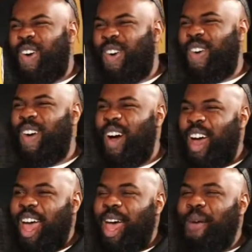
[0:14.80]

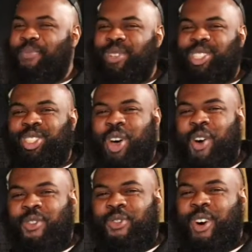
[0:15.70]

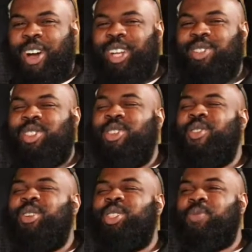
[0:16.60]
Episode
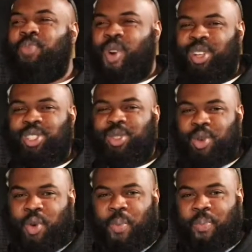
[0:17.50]
42, the Sports
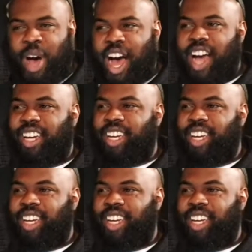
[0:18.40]
U podcast.